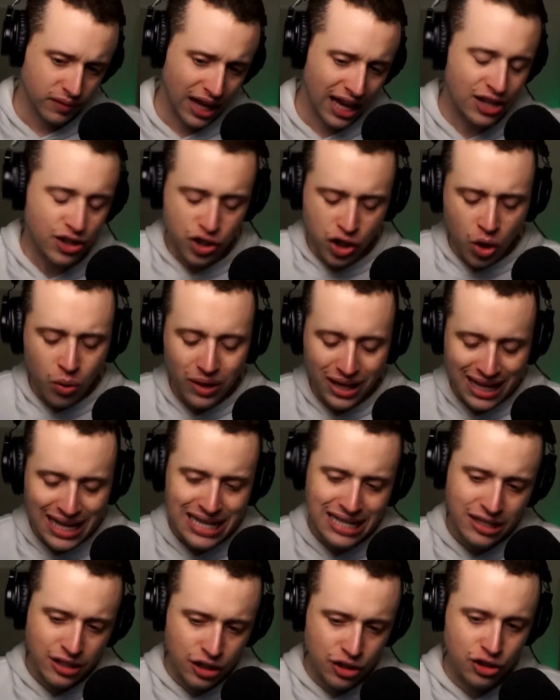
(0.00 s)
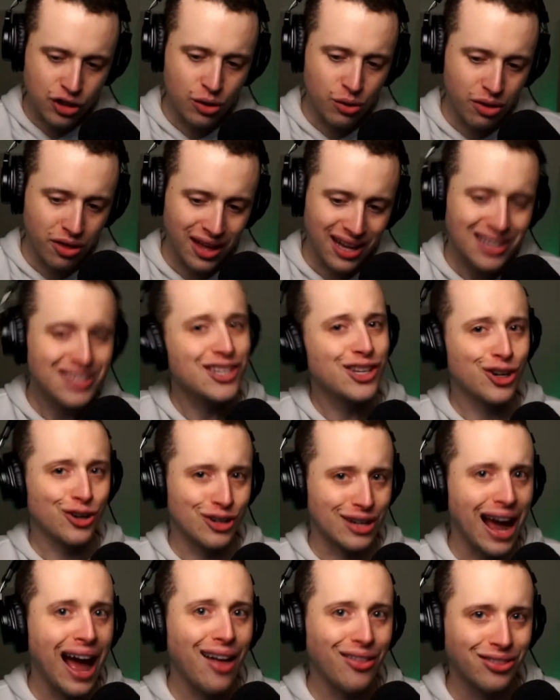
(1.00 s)
it's so easy to do things that are
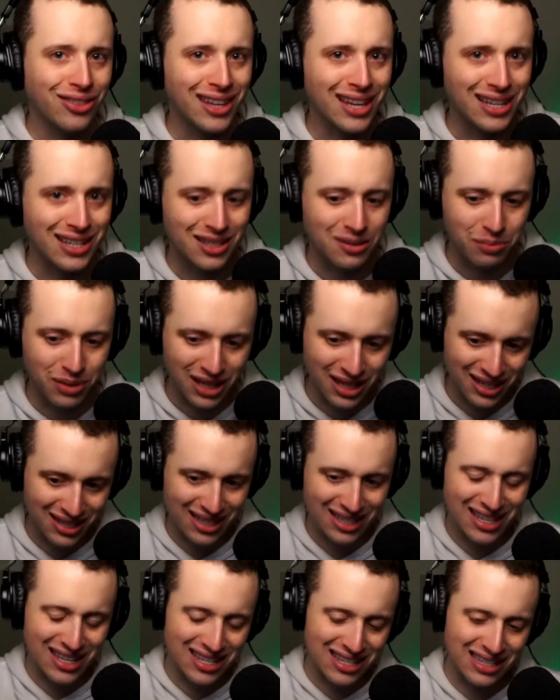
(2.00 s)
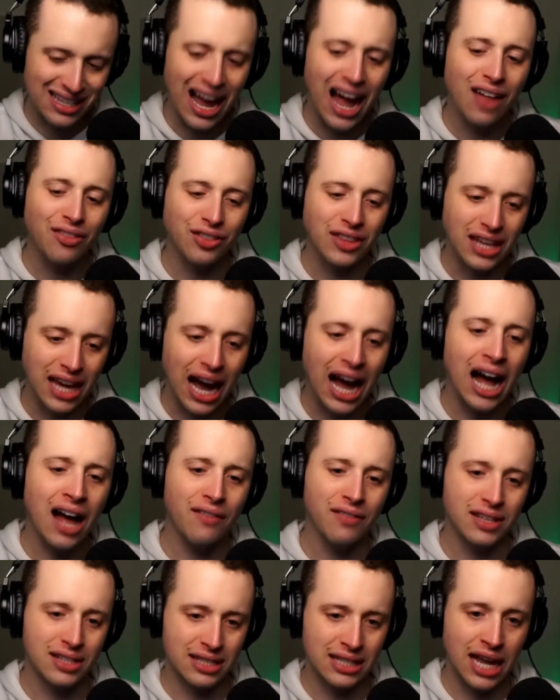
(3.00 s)
not this, because this is not the
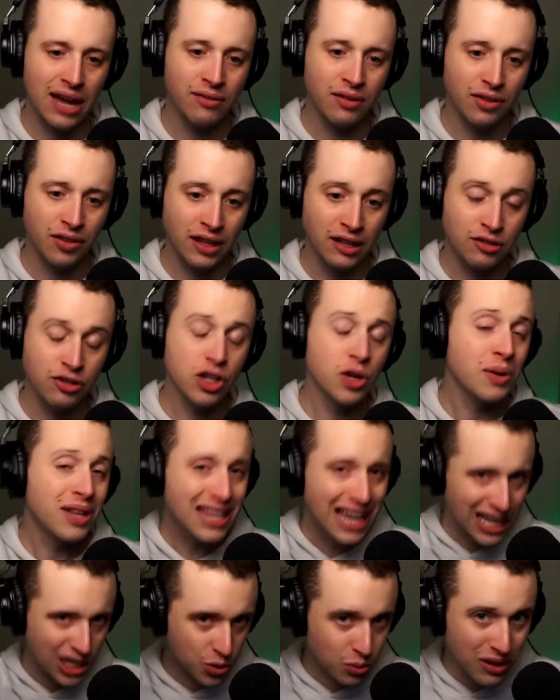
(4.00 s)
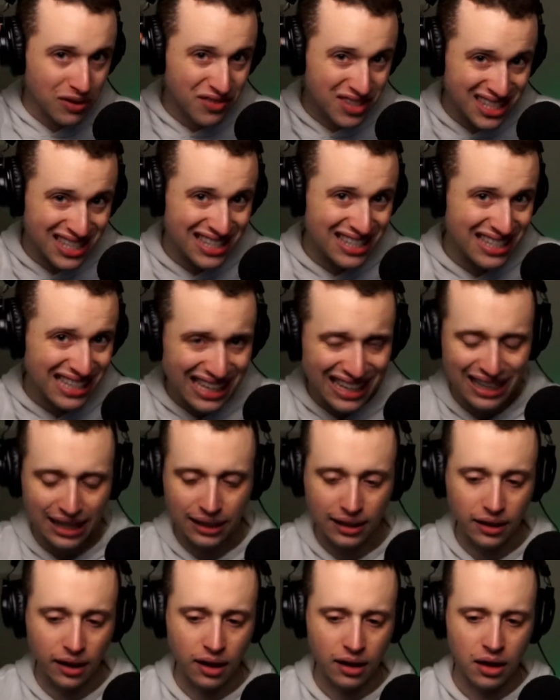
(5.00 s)
obvious and evident thing to do. And yes, we've
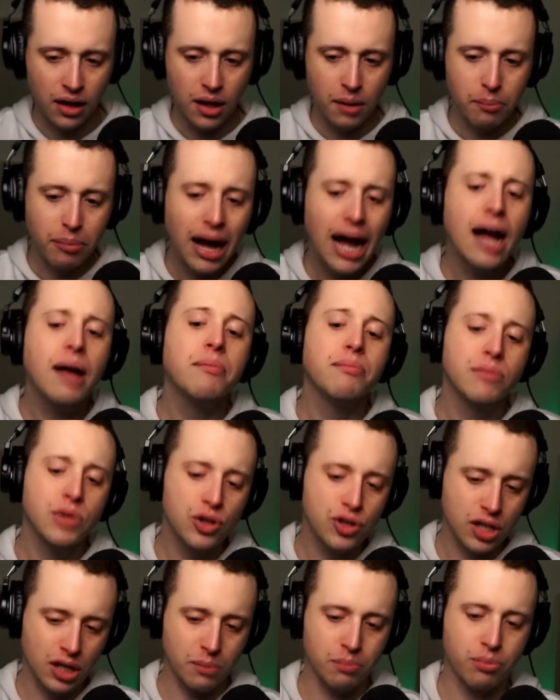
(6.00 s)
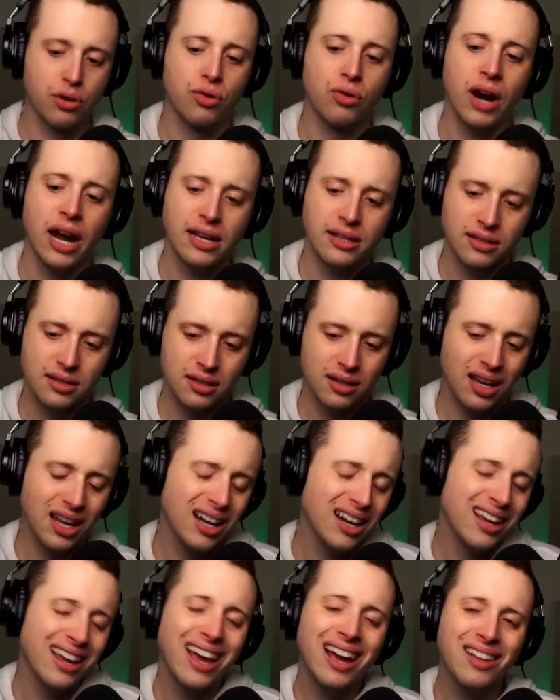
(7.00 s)
seen pop music progress.
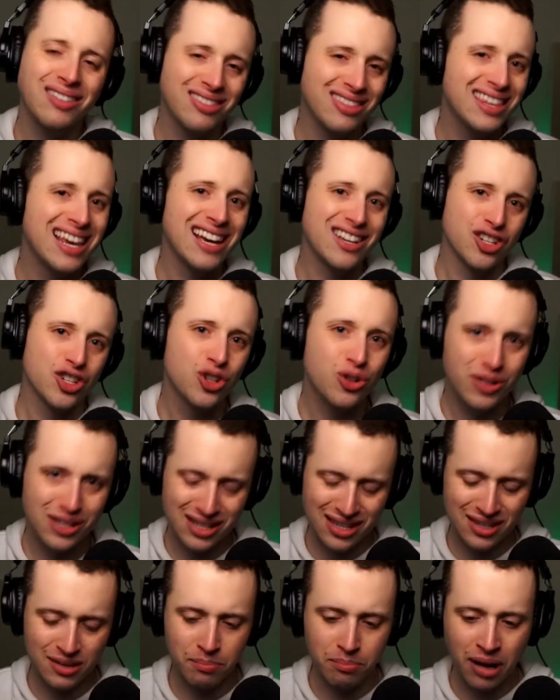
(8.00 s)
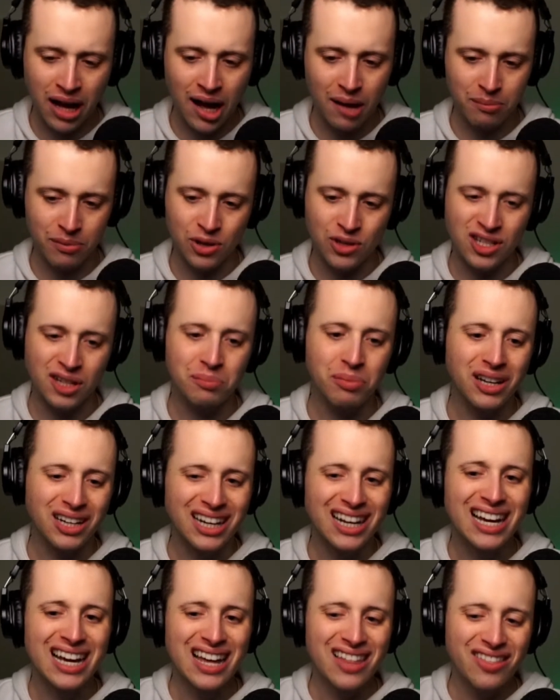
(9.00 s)
And yes, sure, this isn't pop music, but
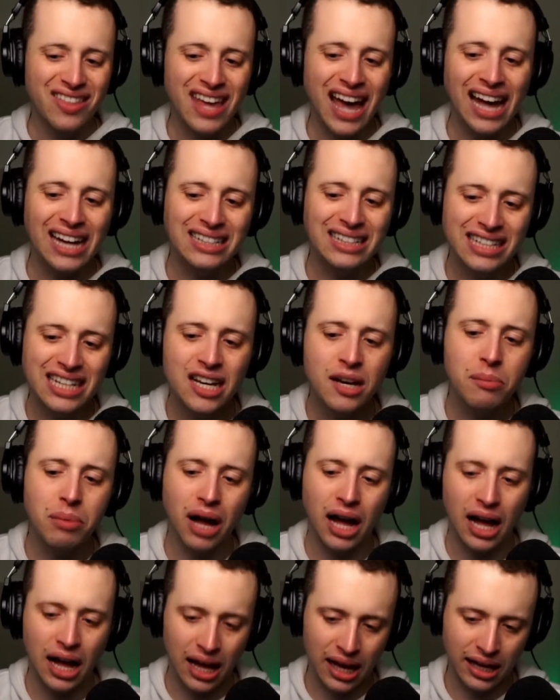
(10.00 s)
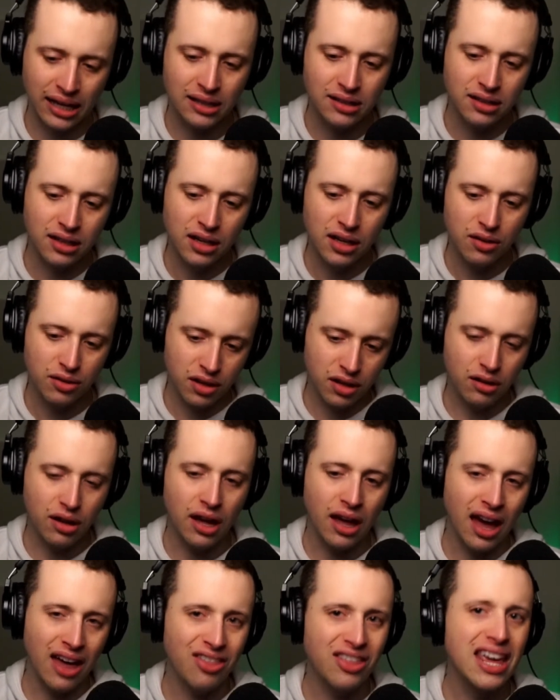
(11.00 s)
the idea behind the
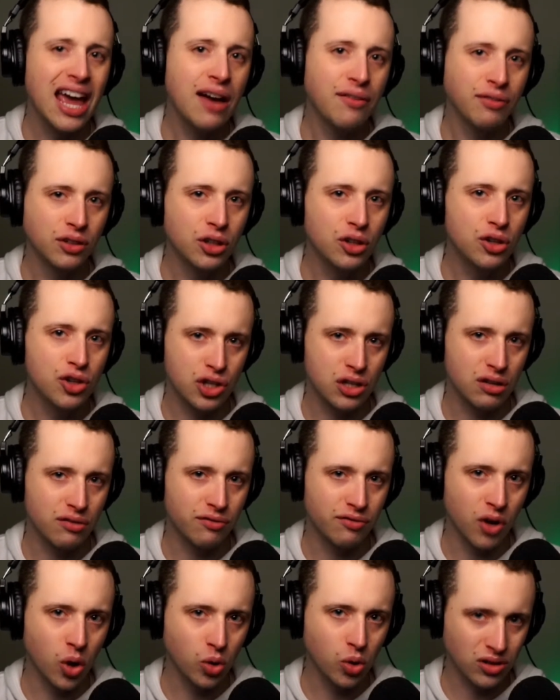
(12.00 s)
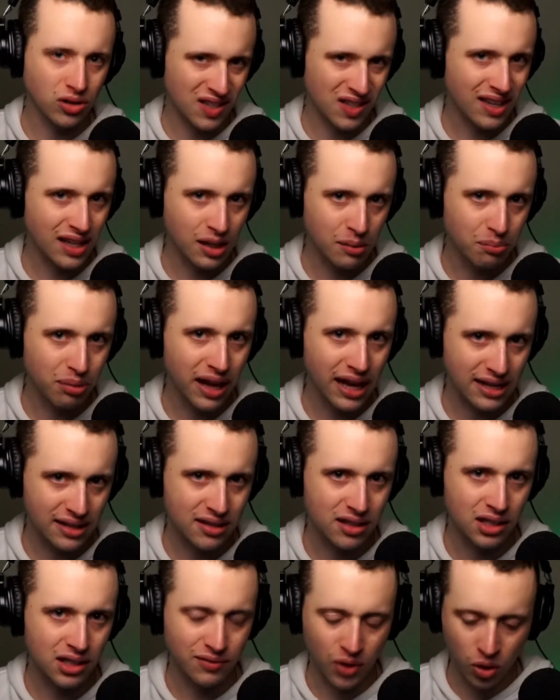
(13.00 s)
evolution of vocals and the
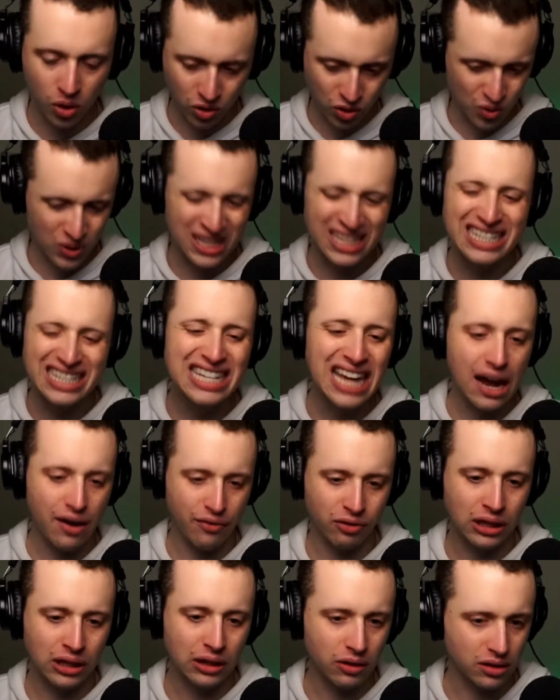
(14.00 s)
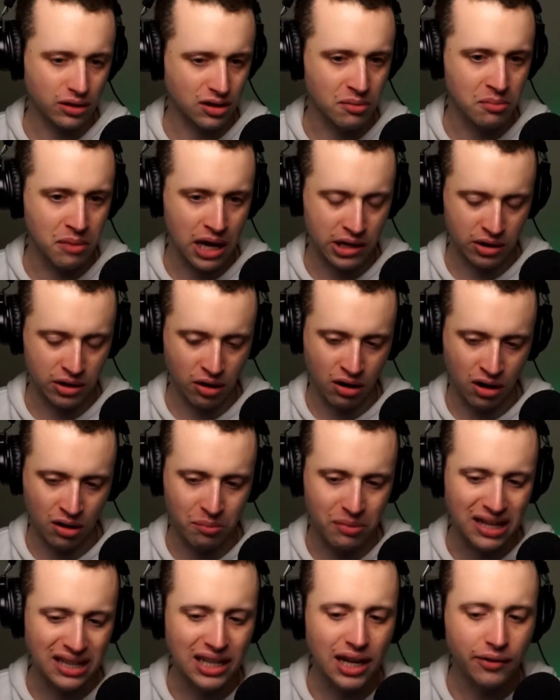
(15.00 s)
complexity of vocals, we can definitely look to modern
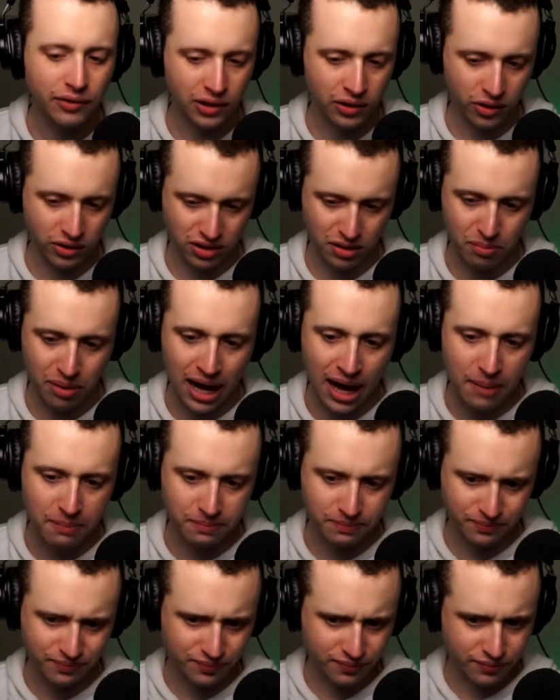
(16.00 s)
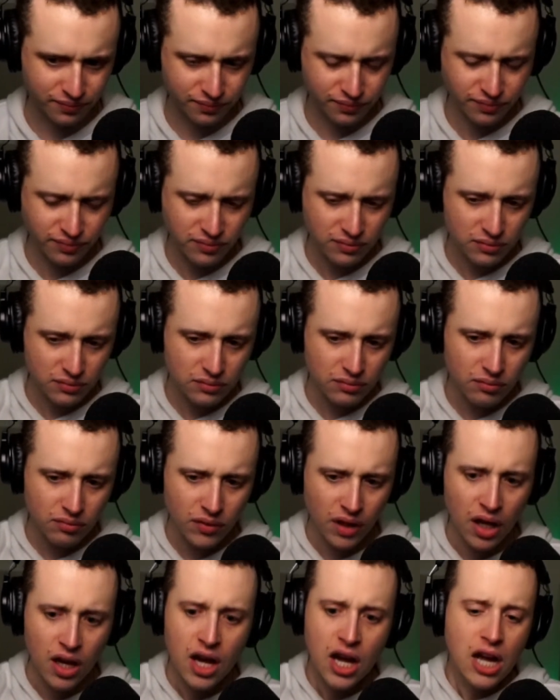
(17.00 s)
R&B, definitely look to pop.
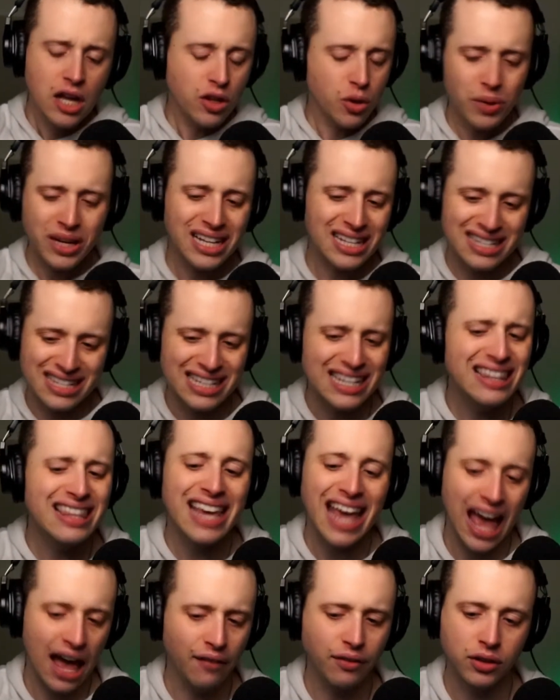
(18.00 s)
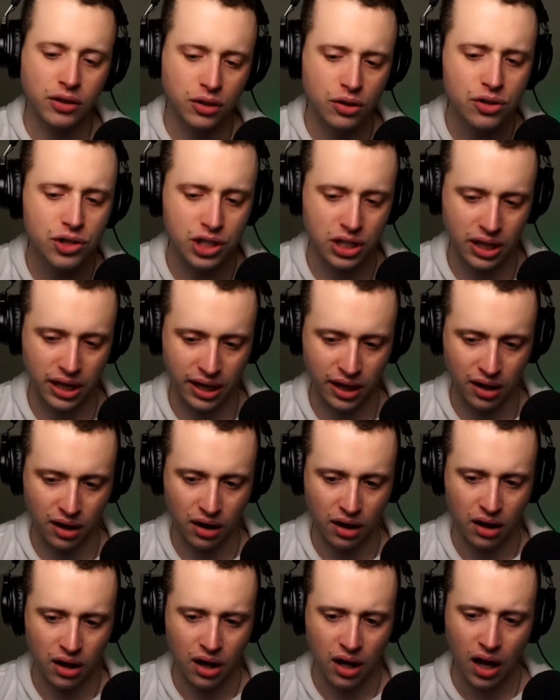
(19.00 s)
That we can see the evolution
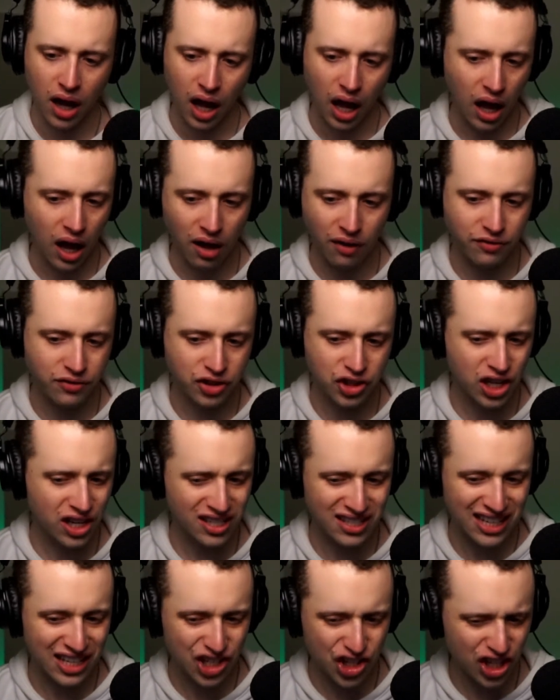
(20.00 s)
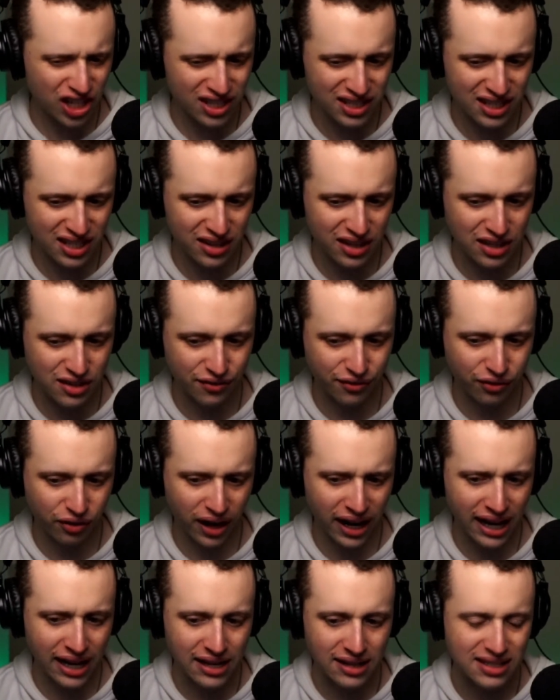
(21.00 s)
here of just in this
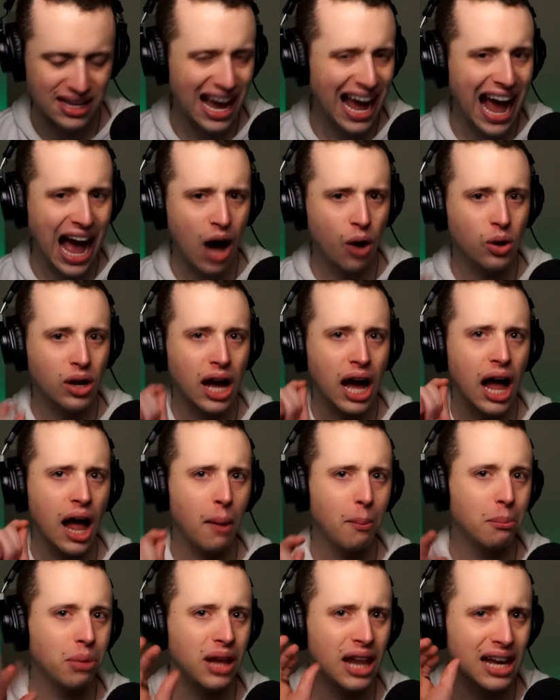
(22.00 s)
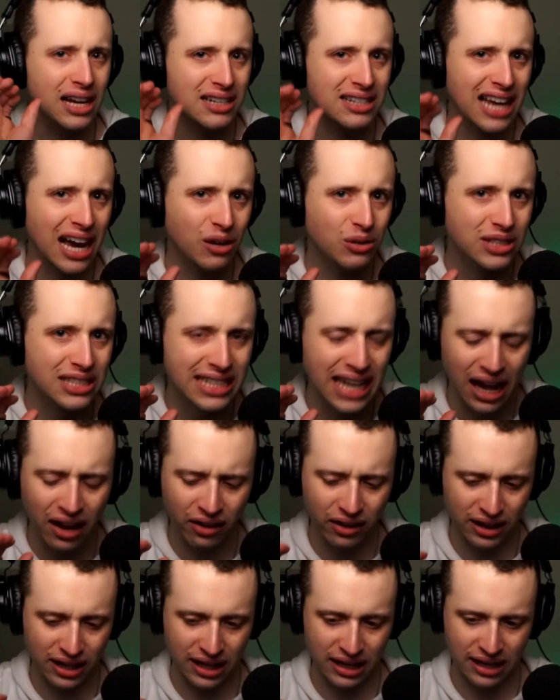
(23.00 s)
phrase, how complex, how
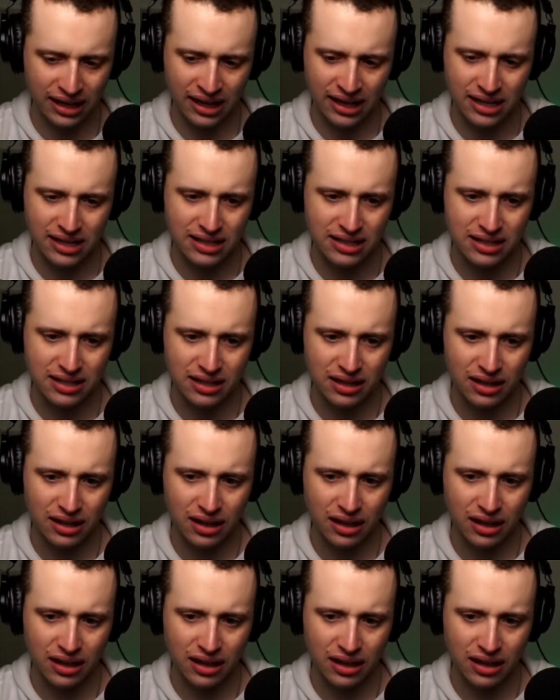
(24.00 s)
delicate it is.